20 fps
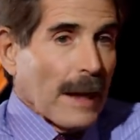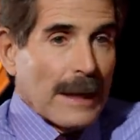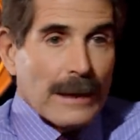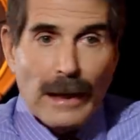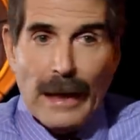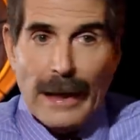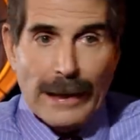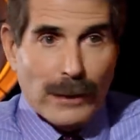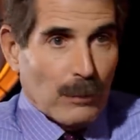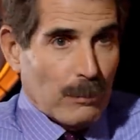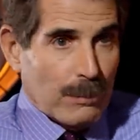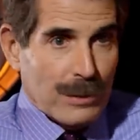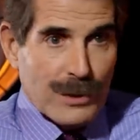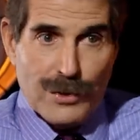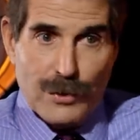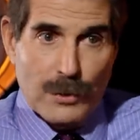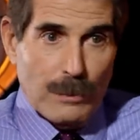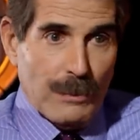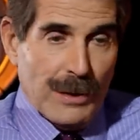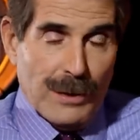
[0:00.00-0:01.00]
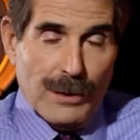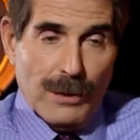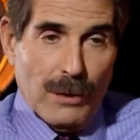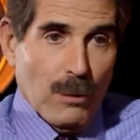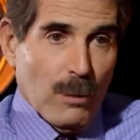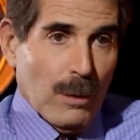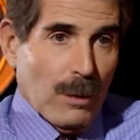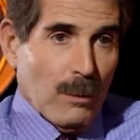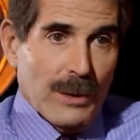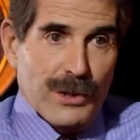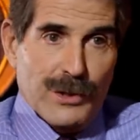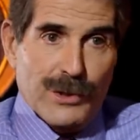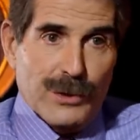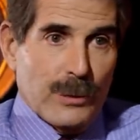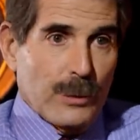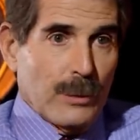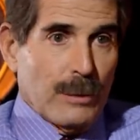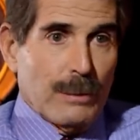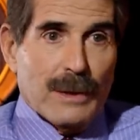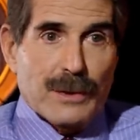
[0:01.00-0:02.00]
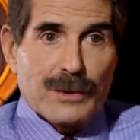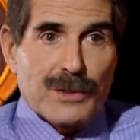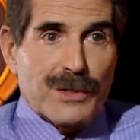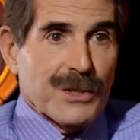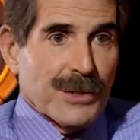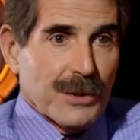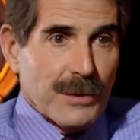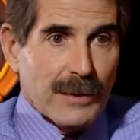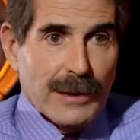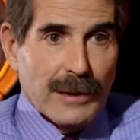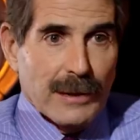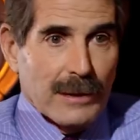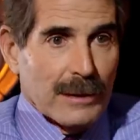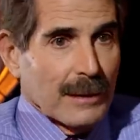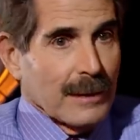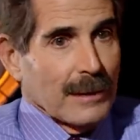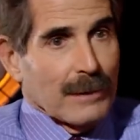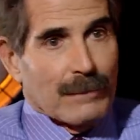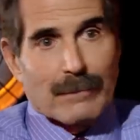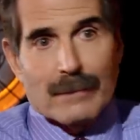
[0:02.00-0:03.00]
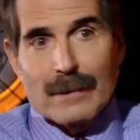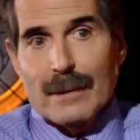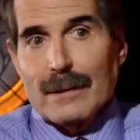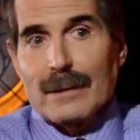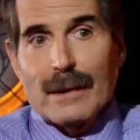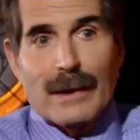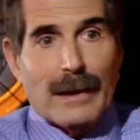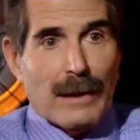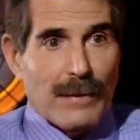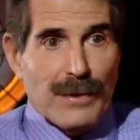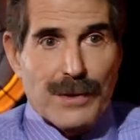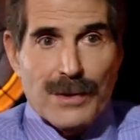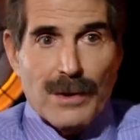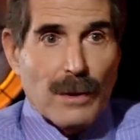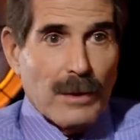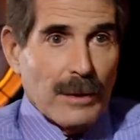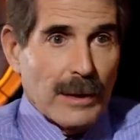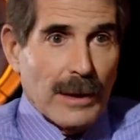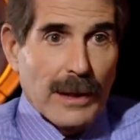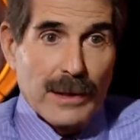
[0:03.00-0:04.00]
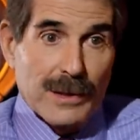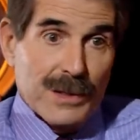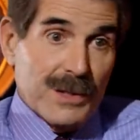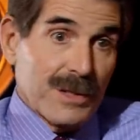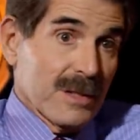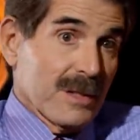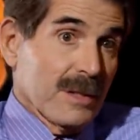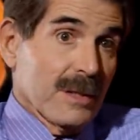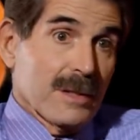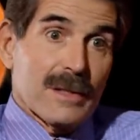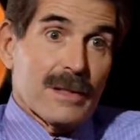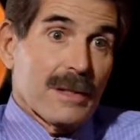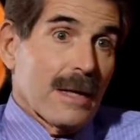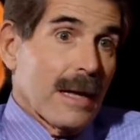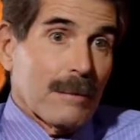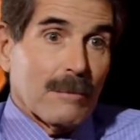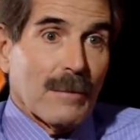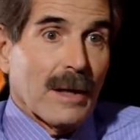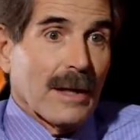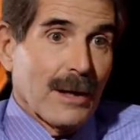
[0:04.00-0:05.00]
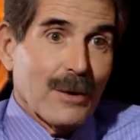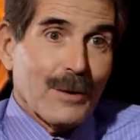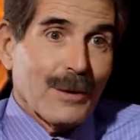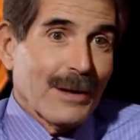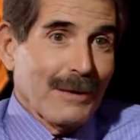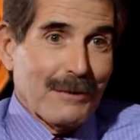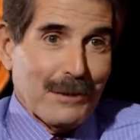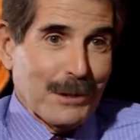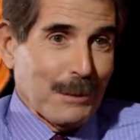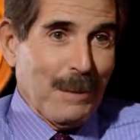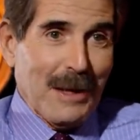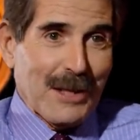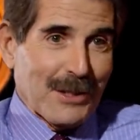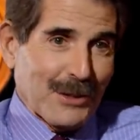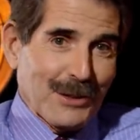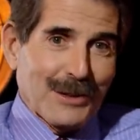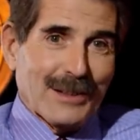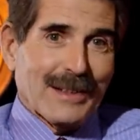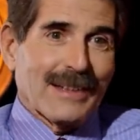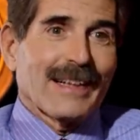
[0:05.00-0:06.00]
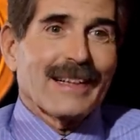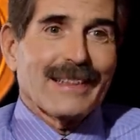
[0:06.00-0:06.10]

And I don't presume to know what we should do about Syria and a lot of these hard cases, and it's not my area of specialty.